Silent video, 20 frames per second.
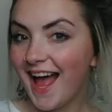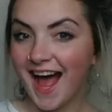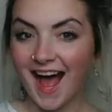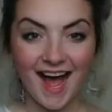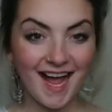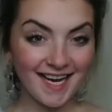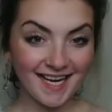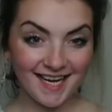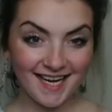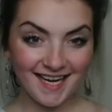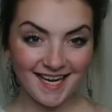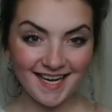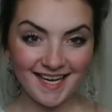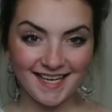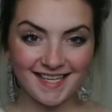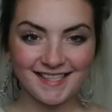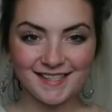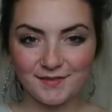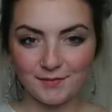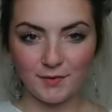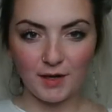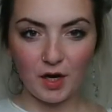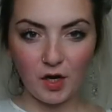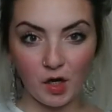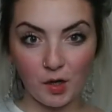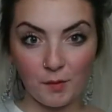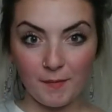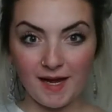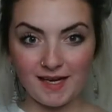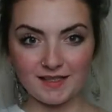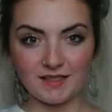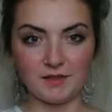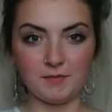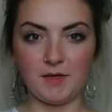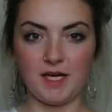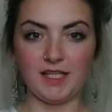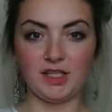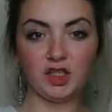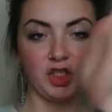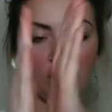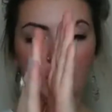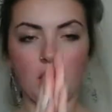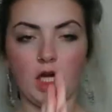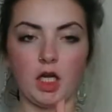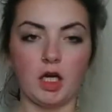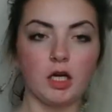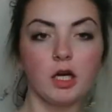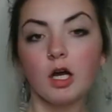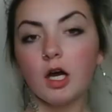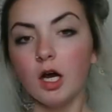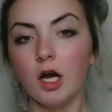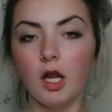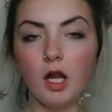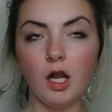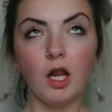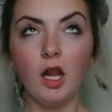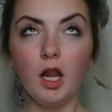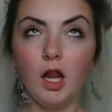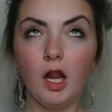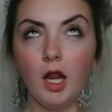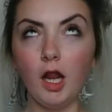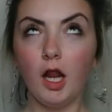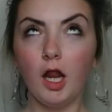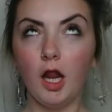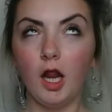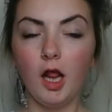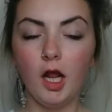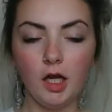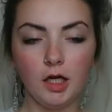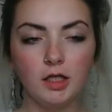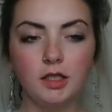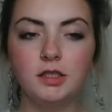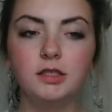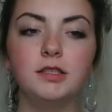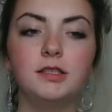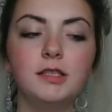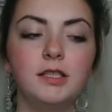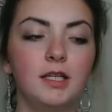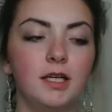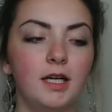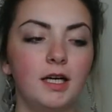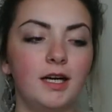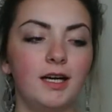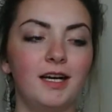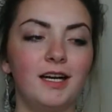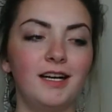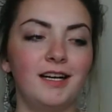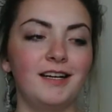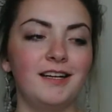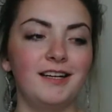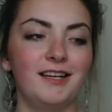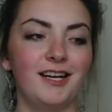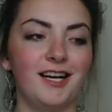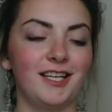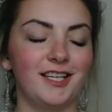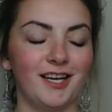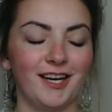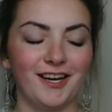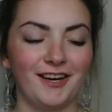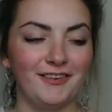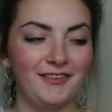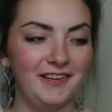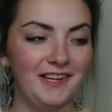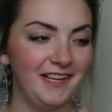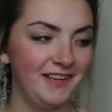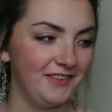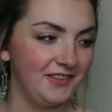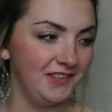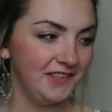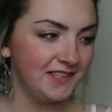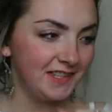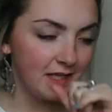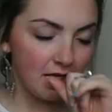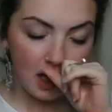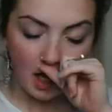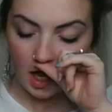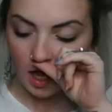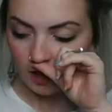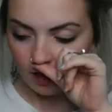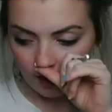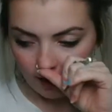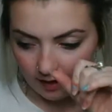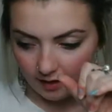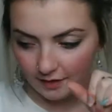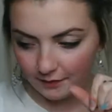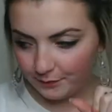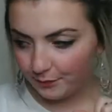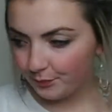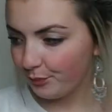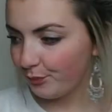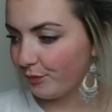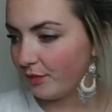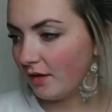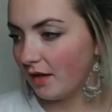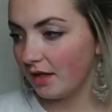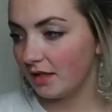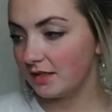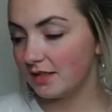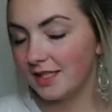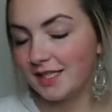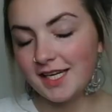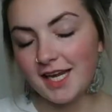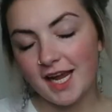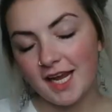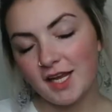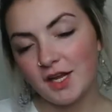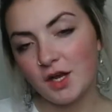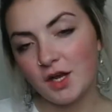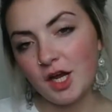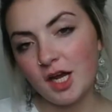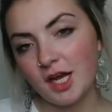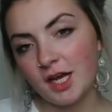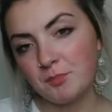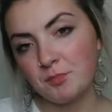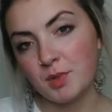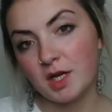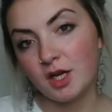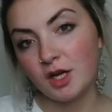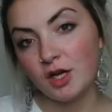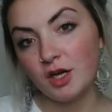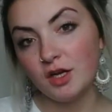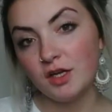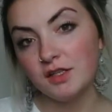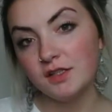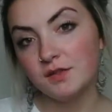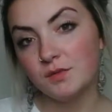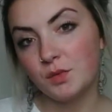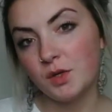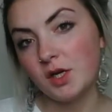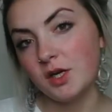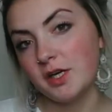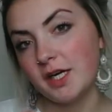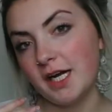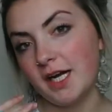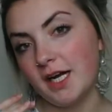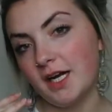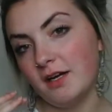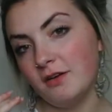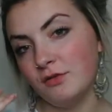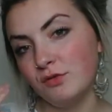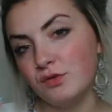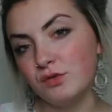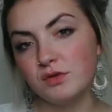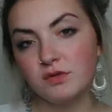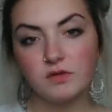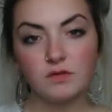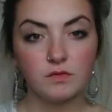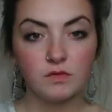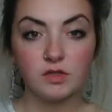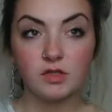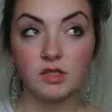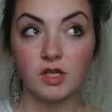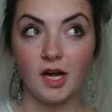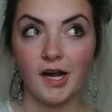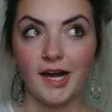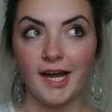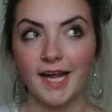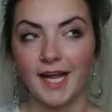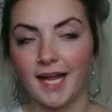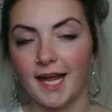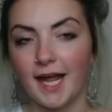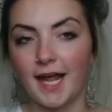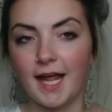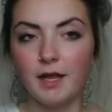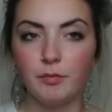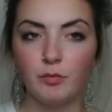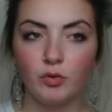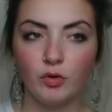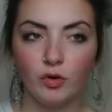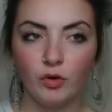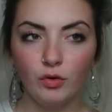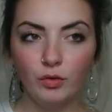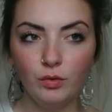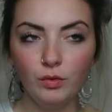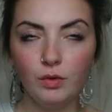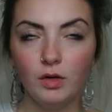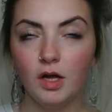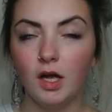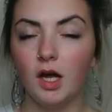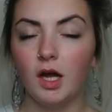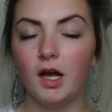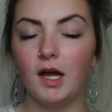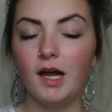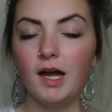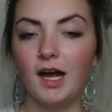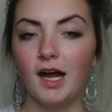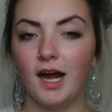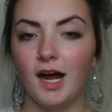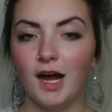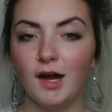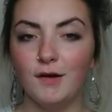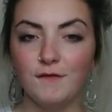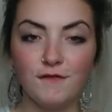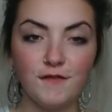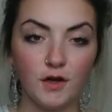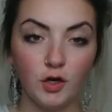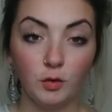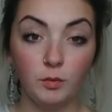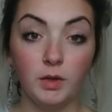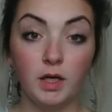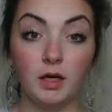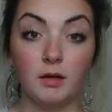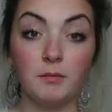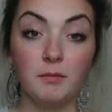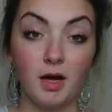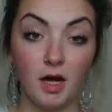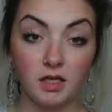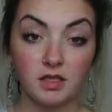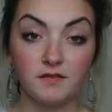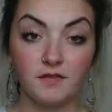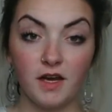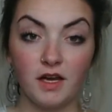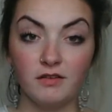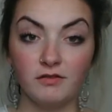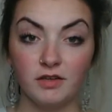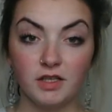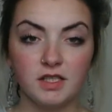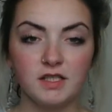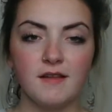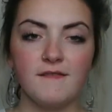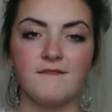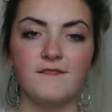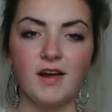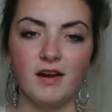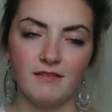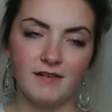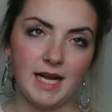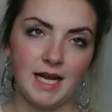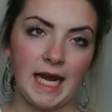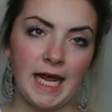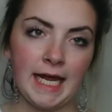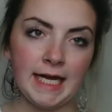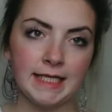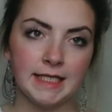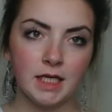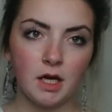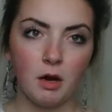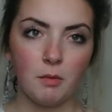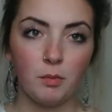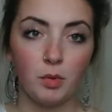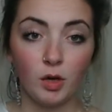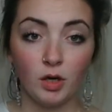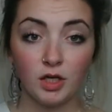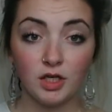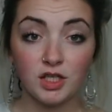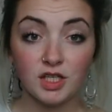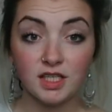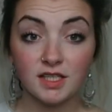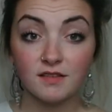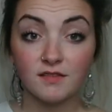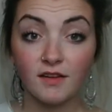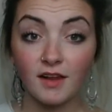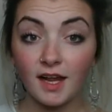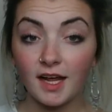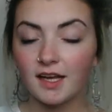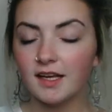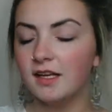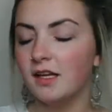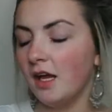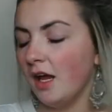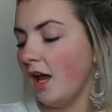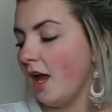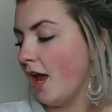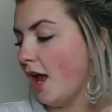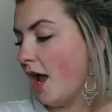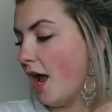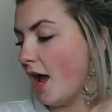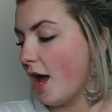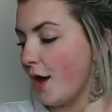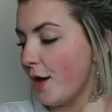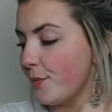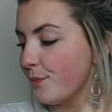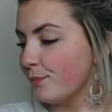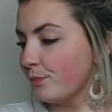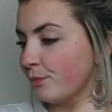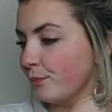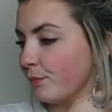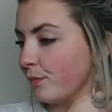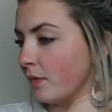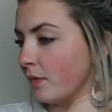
Hi guys, welcome back to my channel. I don't know what that was. Today, because we are now starting April, I'm filming March favourites very late. Apologies for that.